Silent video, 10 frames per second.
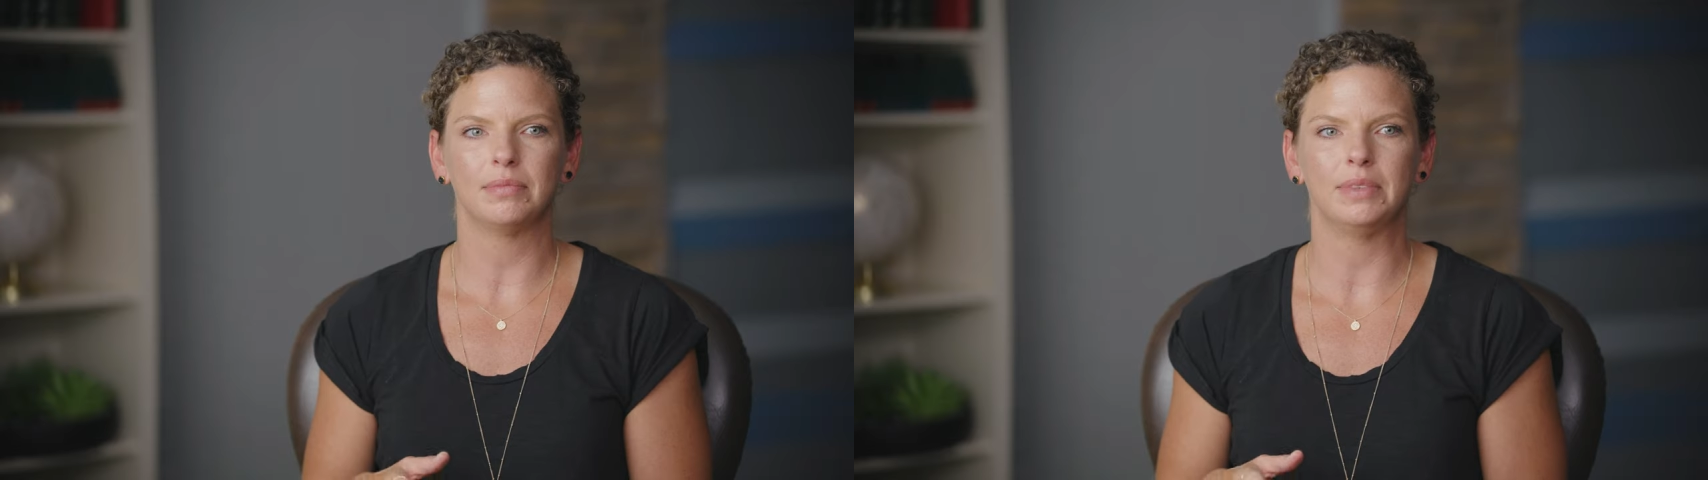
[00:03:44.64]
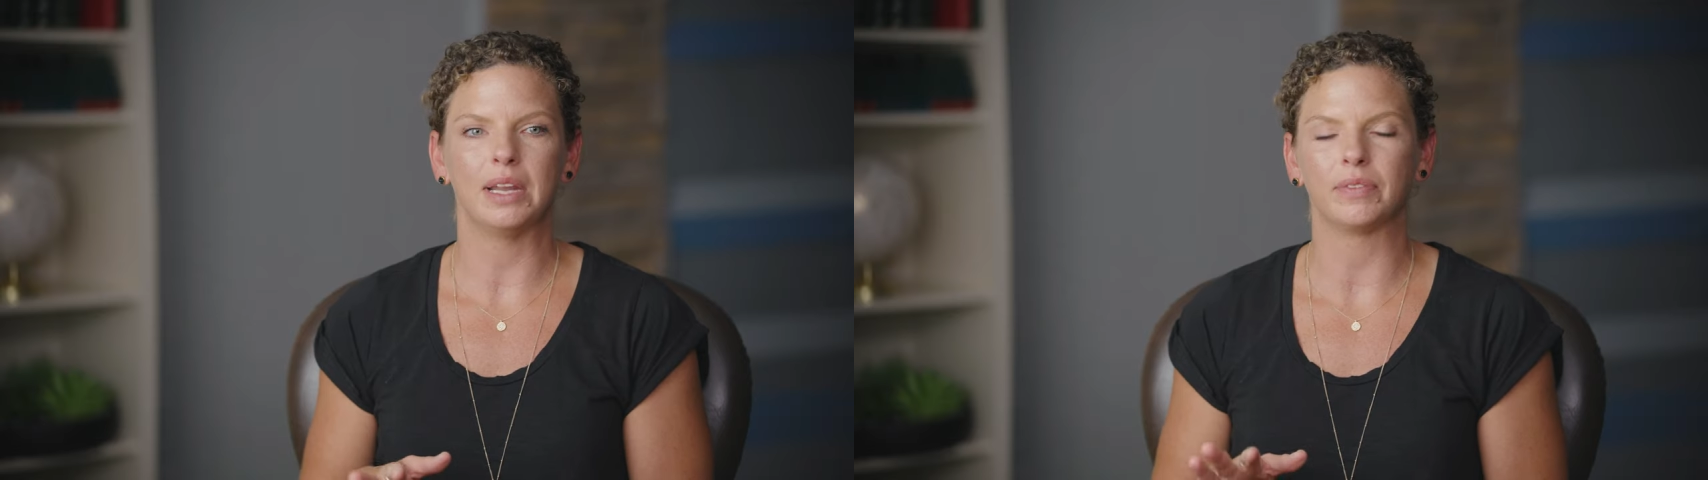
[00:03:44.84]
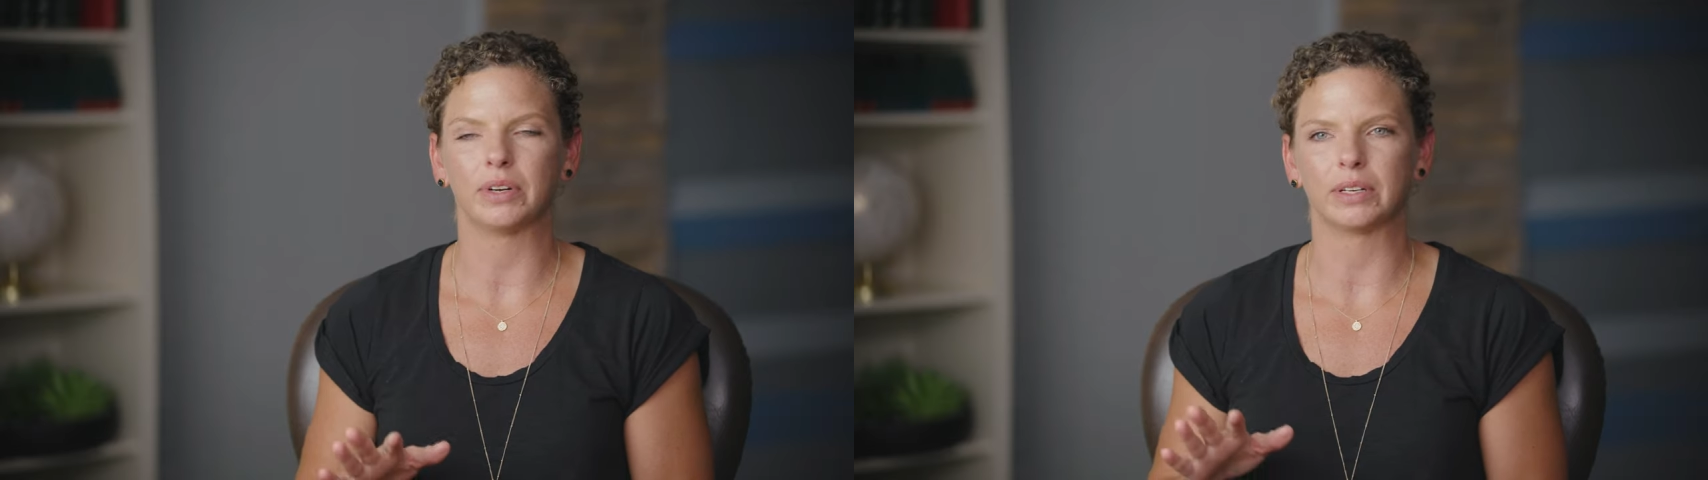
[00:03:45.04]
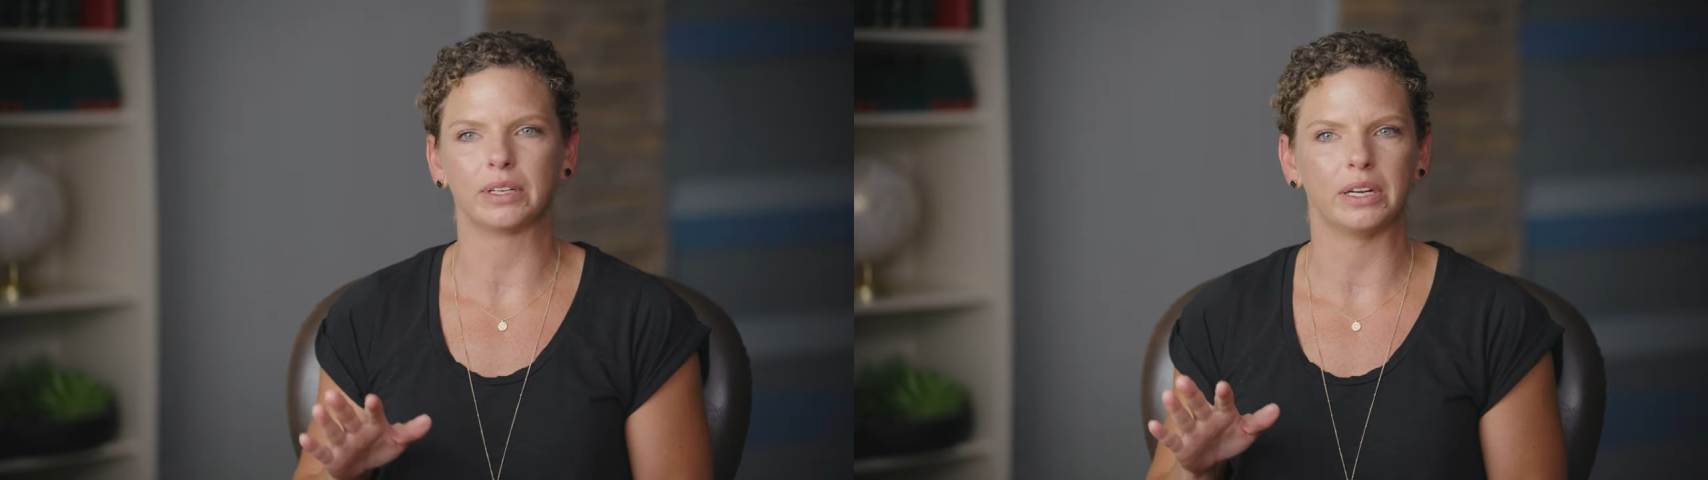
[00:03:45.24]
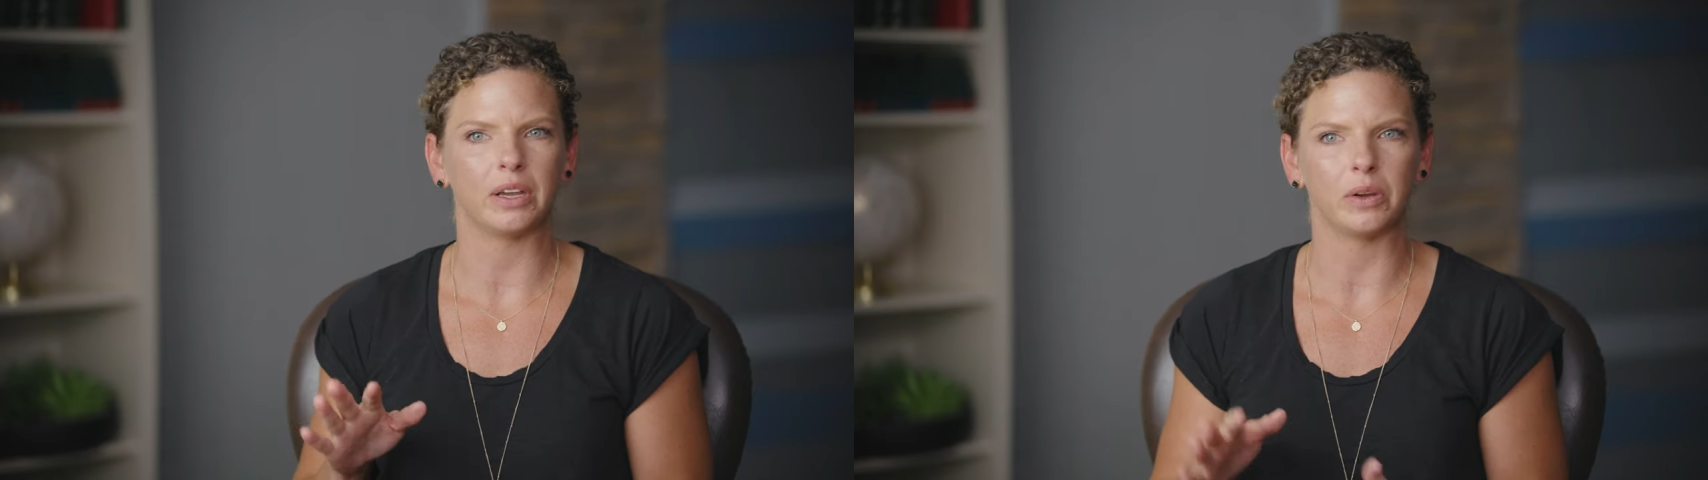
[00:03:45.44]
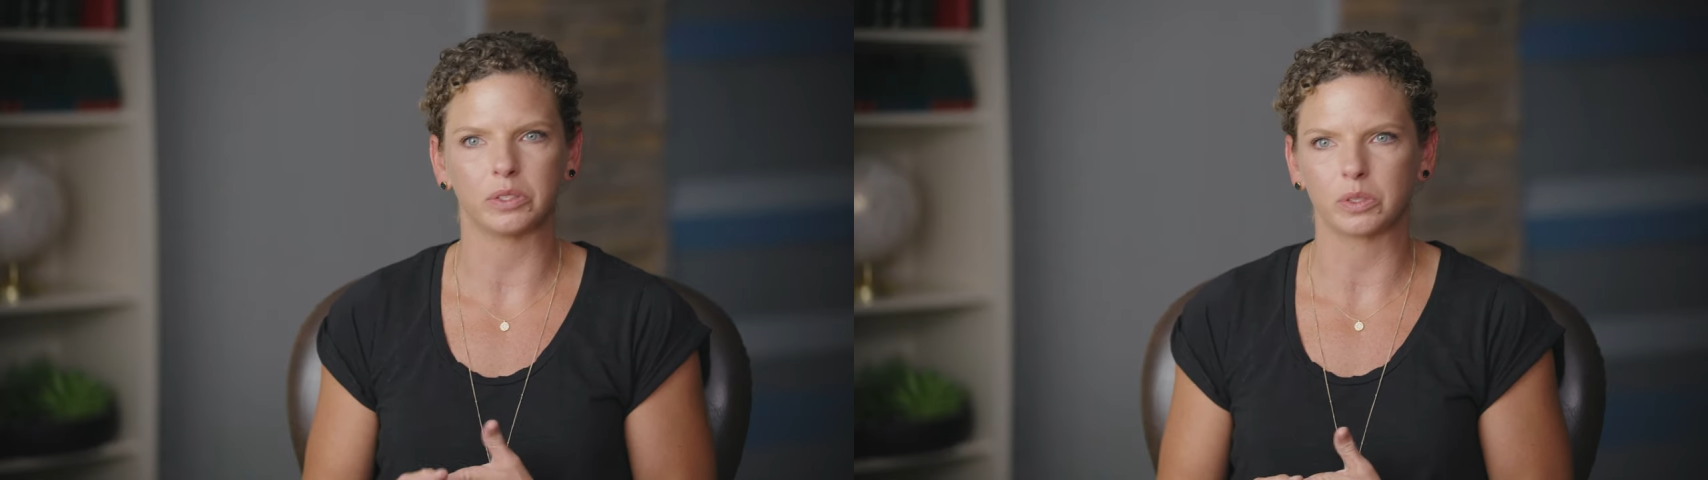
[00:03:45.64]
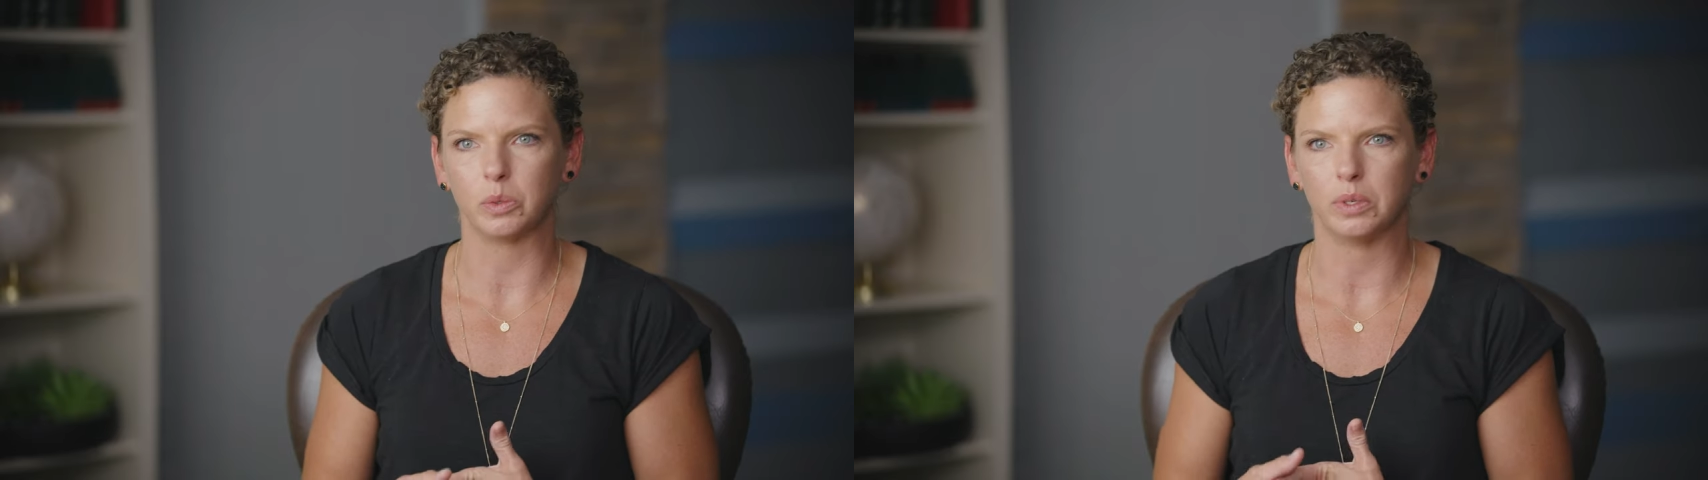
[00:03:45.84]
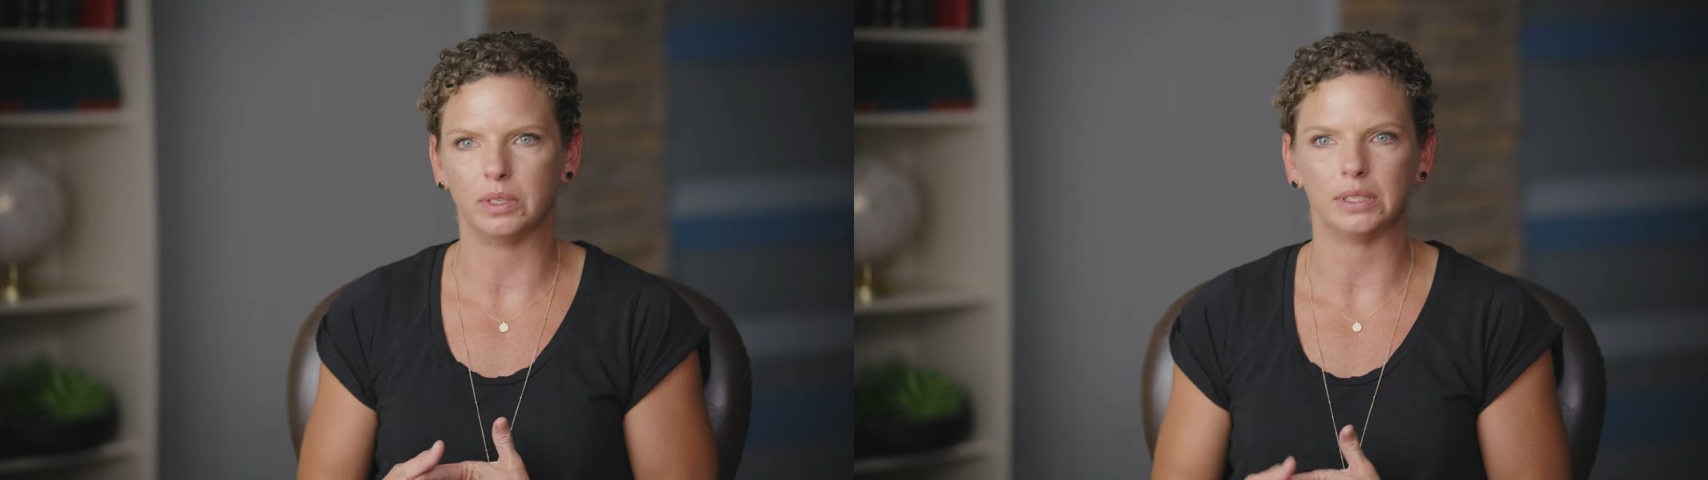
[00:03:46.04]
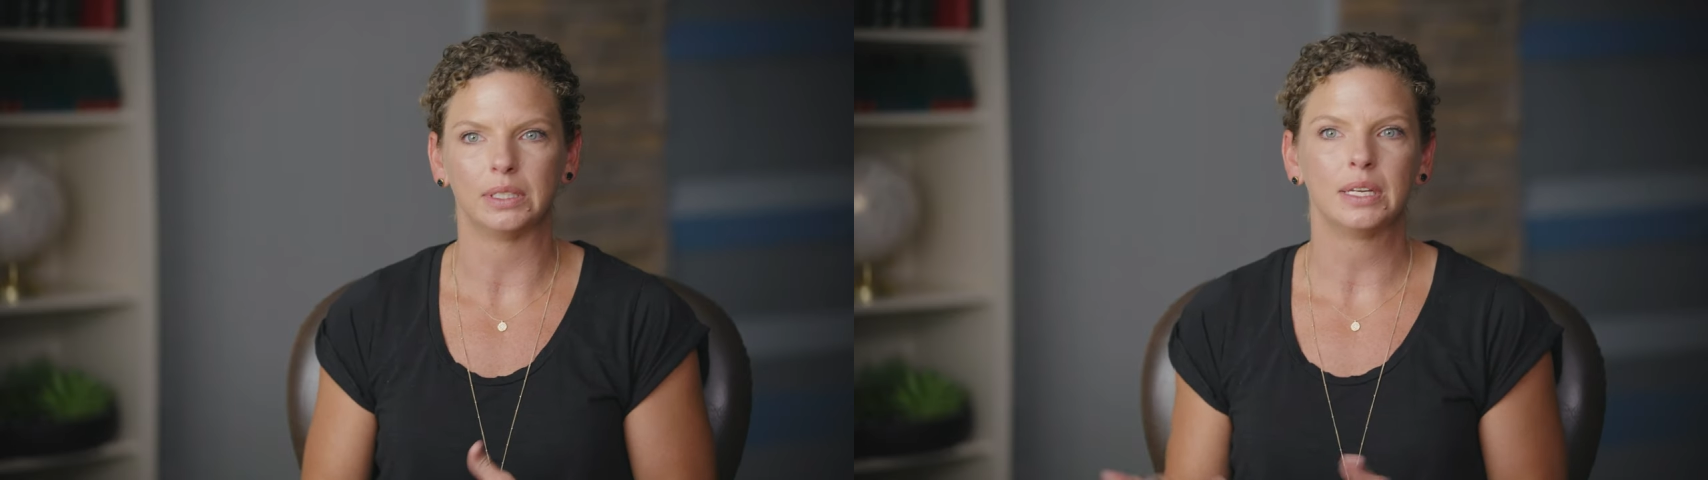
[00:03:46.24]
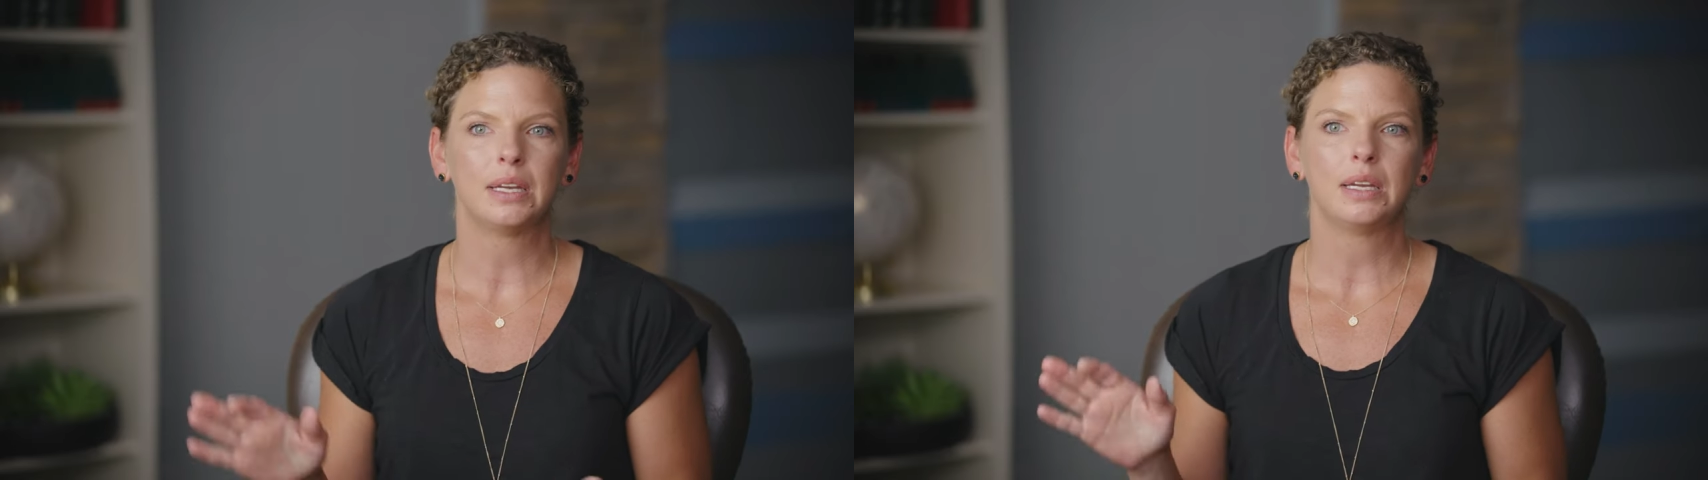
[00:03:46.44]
never going to go to school.